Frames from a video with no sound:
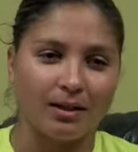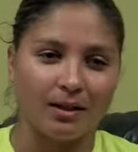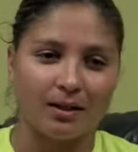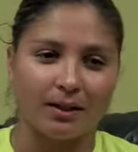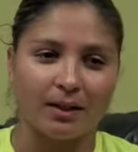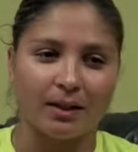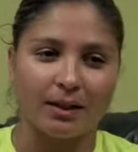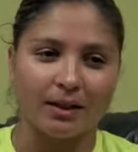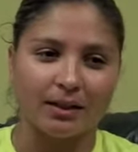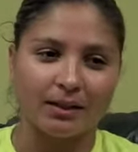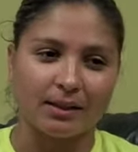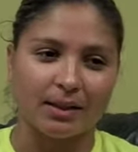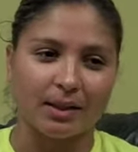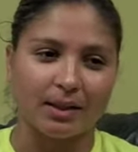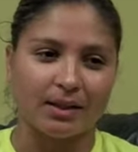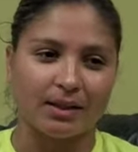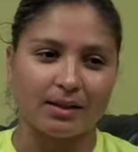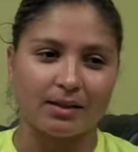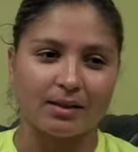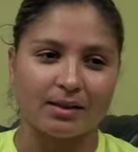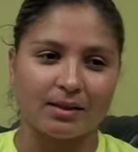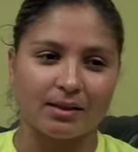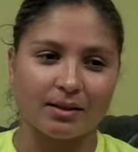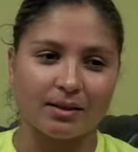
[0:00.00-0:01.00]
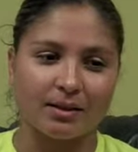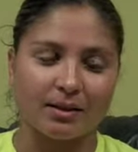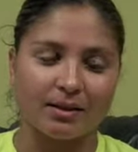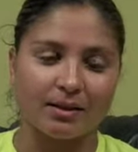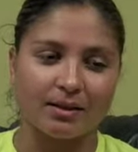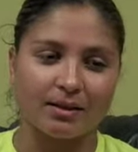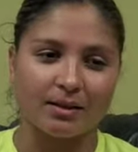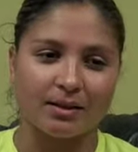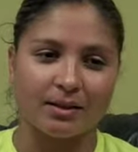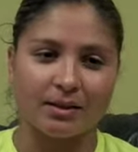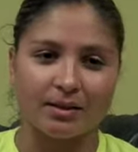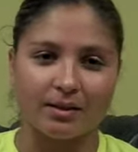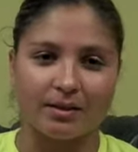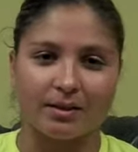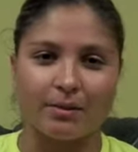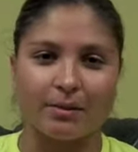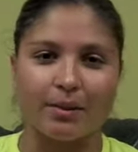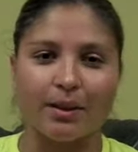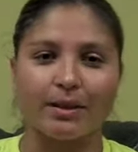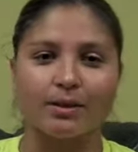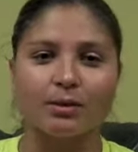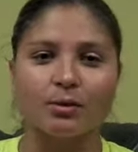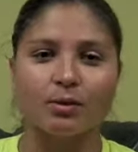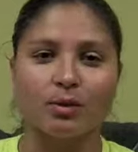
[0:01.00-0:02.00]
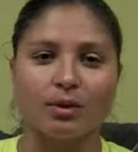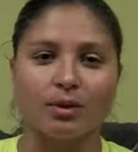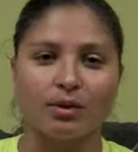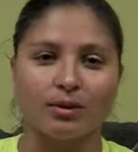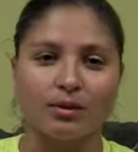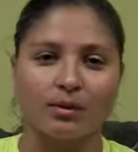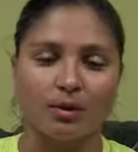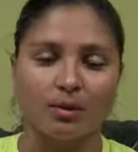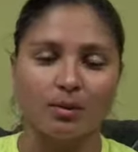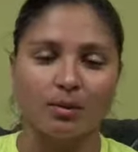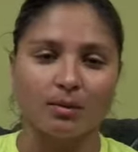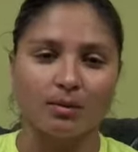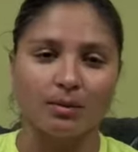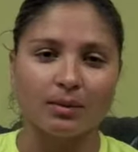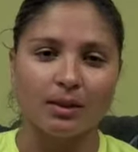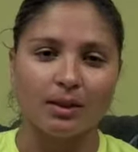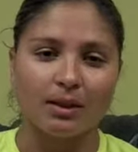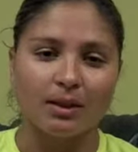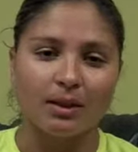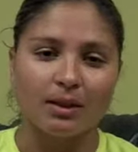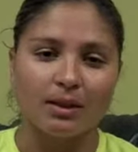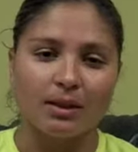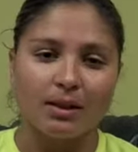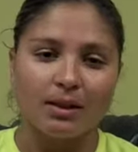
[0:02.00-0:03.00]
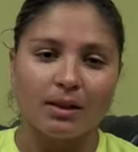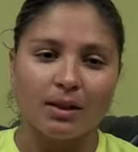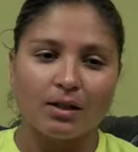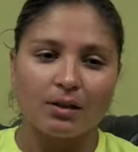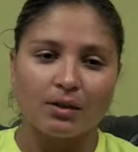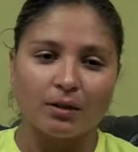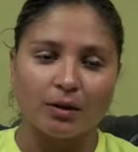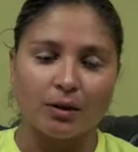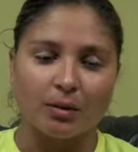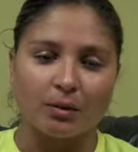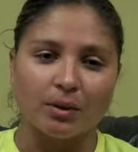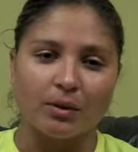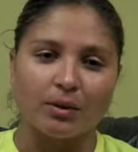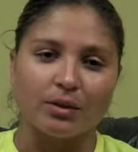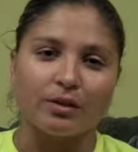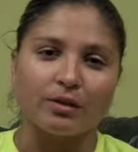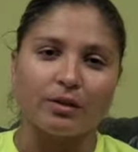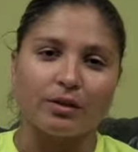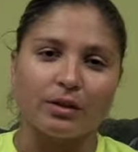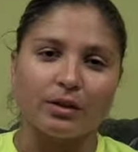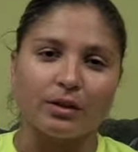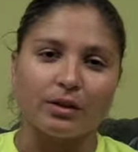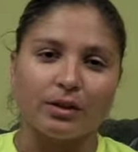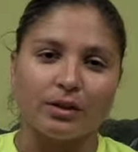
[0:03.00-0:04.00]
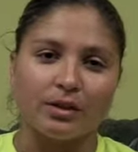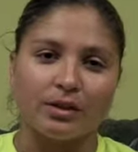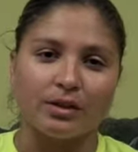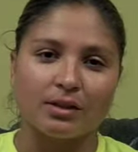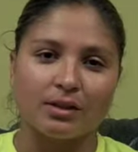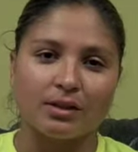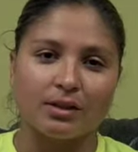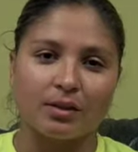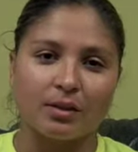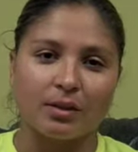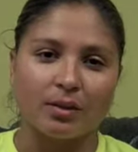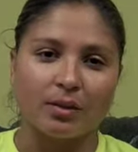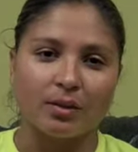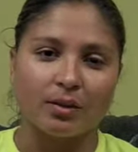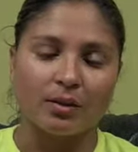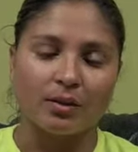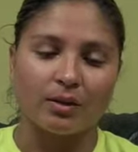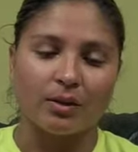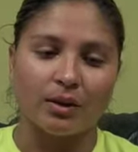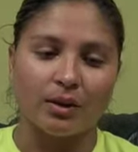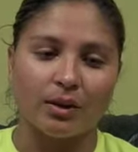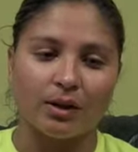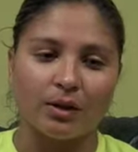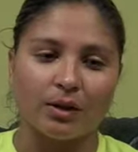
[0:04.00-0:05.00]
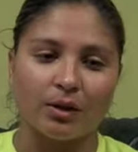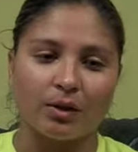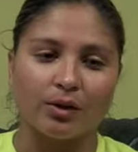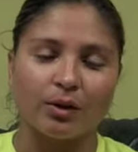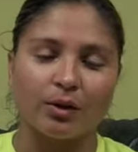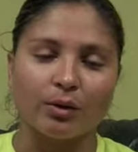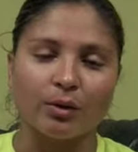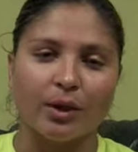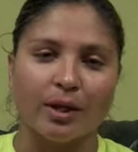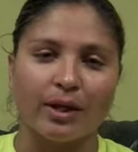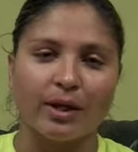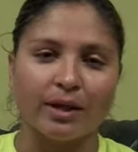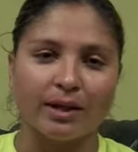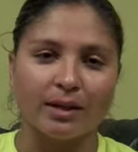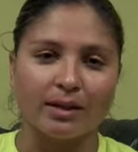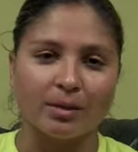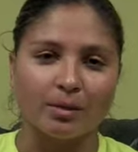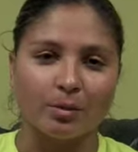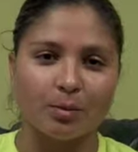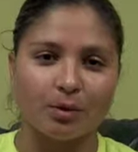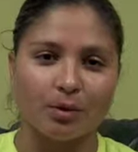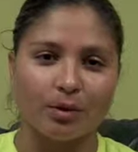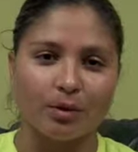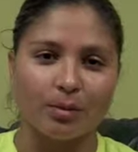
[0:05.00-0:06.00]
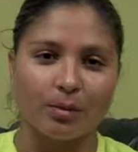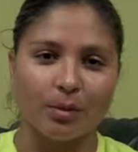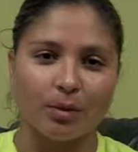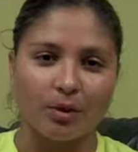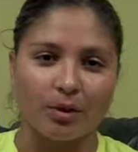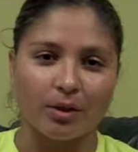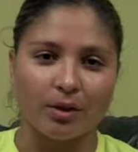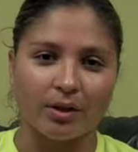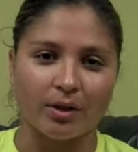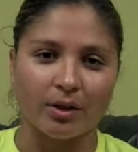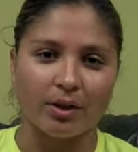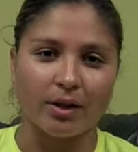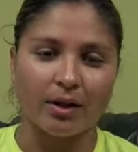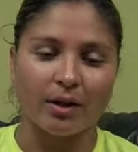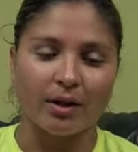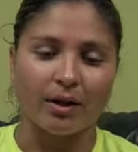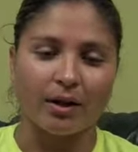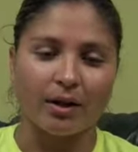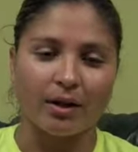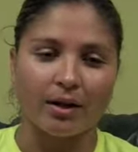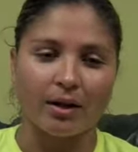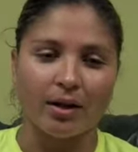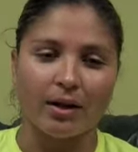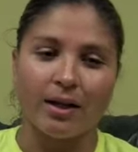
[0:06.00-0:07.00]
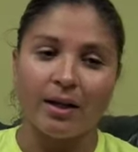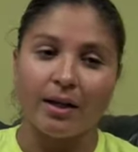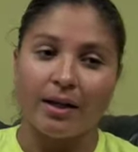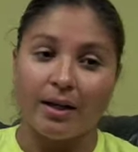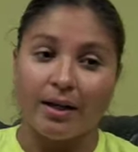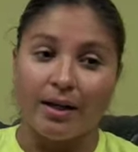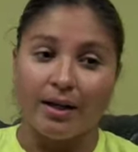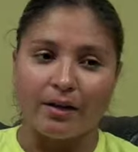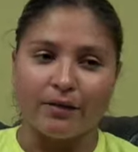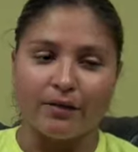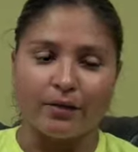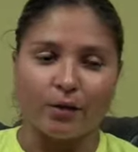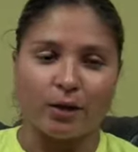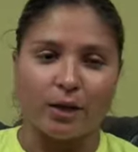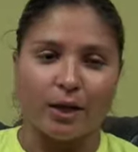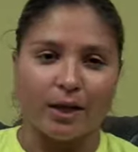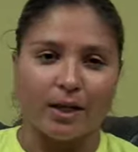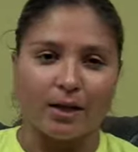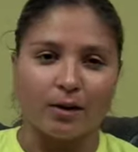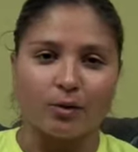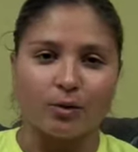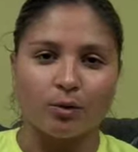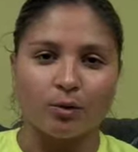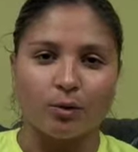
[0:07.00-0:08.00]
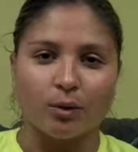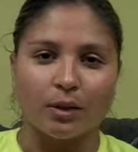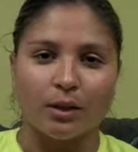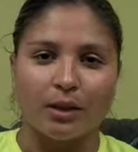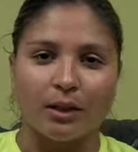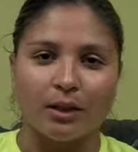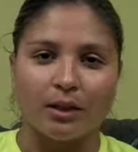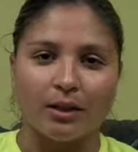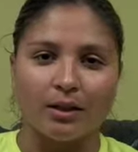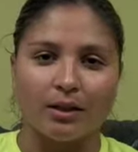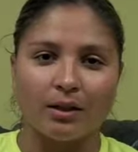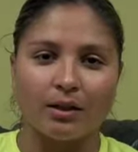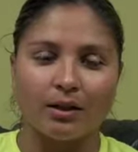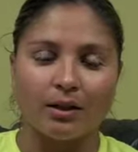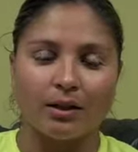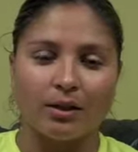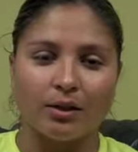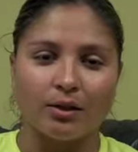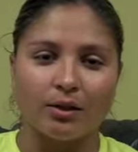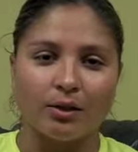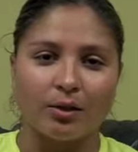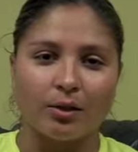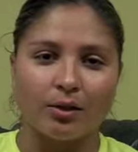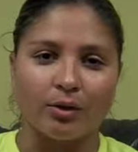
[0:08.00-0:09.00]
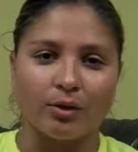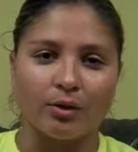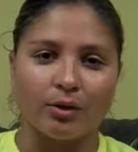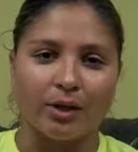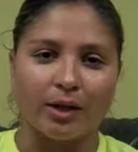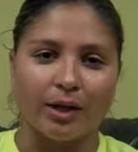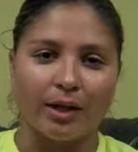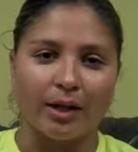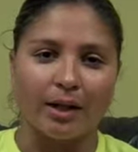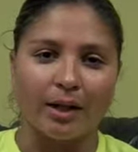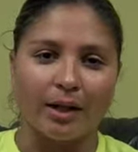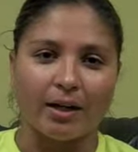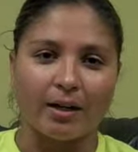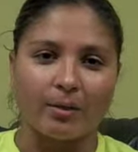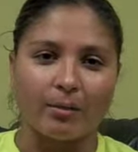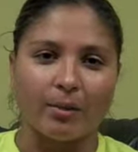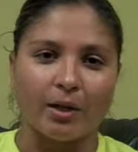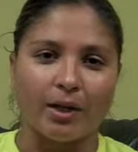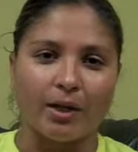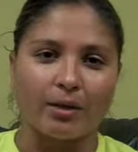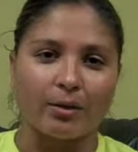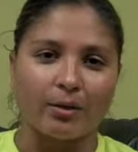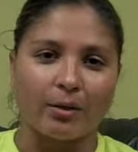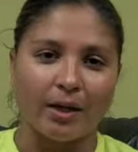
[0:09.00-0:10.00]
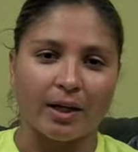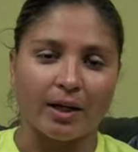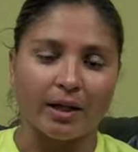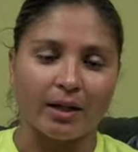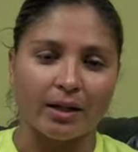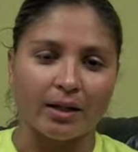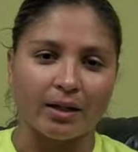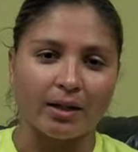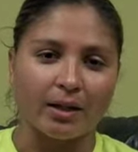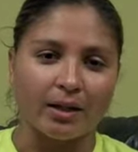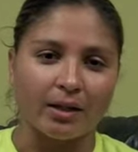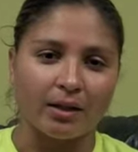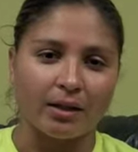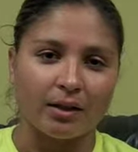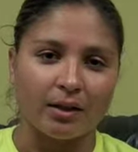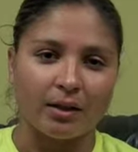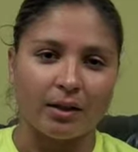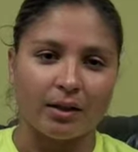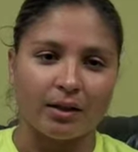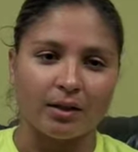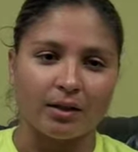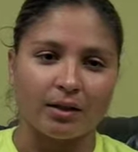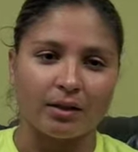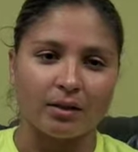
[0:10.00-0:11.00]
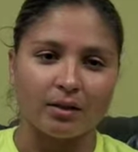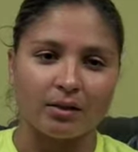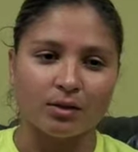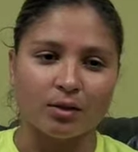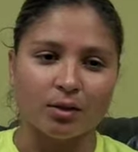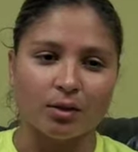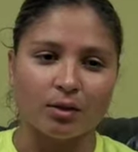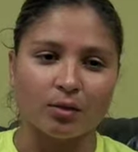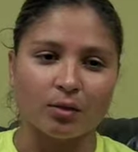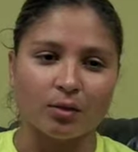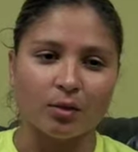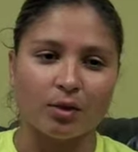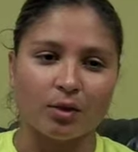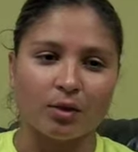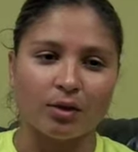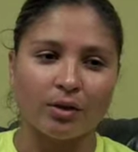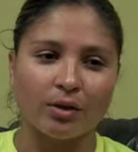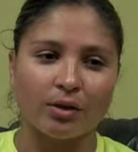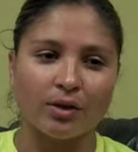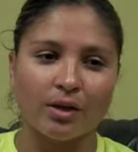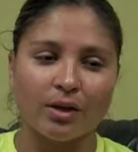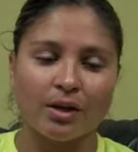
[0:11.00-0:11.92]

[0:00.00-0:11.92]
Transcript: Like I said, it's the best ones from the universities. So you know, the ranking is pretty important, and if you get a good win, you know, you can get a better ranking and so forth.